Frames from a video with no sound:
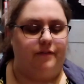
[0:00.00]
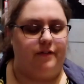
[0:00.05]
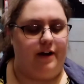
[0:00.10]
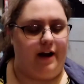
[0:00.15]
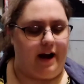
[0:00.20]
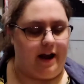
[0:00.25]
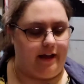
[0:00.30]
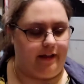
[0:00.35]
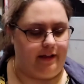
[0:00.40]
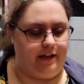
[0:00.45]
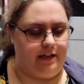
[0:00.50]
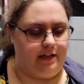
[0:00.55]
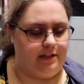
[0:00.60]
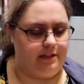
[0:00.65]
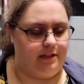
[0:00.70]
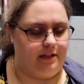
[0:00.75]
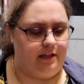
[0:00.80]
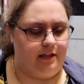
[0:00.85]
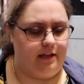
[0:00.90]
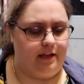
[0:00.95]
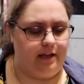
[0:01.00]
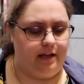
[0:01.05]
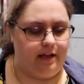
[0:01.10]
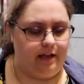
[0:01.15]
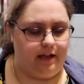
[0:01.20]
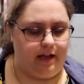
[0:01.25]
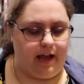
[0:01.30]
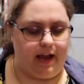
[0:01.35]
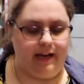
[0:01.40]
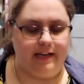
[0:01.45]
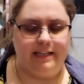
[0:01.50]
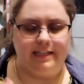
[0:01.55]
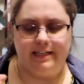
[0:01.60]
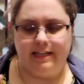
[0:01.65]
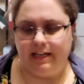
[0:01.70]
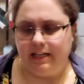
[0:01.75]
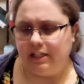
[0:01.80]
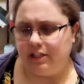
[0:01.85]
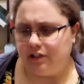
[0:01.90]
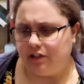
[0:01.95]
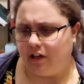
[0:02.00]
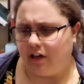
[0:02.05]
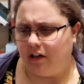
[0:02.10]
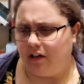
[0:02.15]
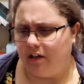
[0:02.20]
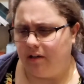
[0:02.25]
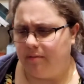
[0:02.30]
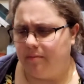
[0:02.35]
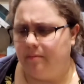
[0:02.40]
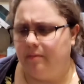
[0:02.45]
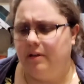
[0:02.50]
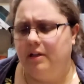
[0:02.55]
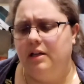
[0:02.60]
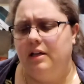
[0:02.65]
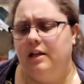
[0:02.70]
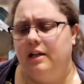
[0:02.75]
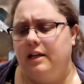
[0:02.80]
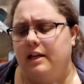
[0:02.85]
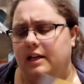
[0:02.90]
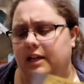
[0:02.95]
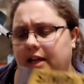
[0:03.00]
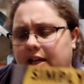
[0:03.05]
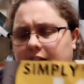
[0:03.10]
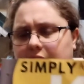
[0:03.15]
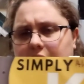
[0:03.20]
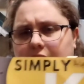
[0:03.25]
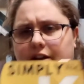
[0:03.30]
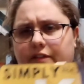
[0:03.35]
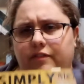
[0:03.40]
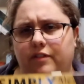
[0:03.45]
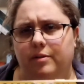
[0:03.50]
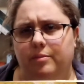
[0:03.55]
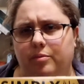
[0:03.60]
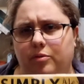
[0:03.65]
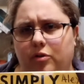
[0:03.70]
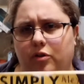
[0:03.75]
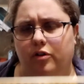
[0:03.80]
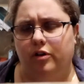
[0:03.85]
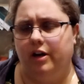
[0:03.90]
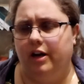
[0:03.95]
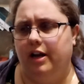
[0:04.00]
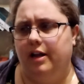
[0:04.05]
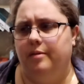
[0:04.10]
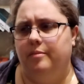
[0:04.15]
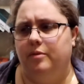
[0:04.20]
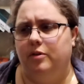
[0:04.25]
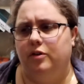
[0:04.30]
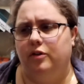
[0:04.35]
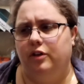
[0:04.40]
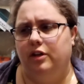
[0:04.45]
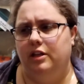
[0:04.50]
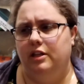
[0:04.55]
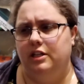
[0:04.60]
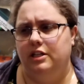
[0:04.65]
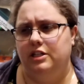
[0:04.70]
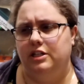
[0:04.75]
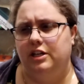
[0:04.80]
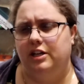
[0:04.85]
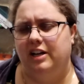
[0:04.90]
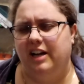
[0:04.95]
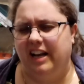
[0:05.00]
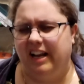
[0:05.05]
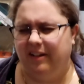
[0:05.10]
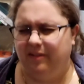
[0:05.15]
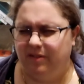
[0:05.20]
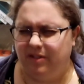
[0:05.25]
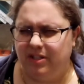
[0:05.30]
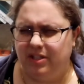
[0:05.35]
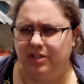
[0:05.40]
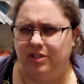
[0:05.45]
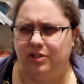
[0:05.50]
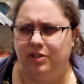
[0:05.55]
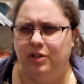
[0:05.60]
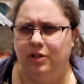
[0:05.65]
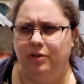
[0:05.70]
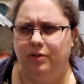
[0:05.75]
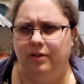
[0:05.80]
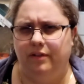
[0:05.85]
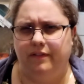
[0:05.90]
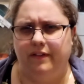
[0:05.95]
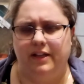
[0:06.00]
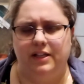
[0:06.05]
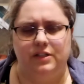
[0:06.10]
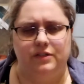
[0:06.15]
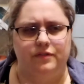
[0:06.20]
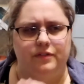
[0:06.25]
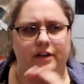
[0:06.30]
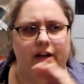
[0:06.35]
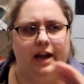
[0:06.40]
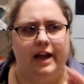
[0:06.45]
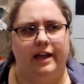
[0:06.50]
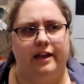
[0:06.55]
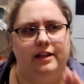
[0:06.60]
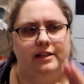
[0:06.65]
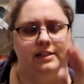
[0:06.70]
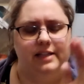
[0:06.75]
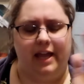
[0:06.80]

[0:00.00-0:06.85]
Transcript: for Alex. I did start him in a different program earlier this year, and it was just too advanced for Alex.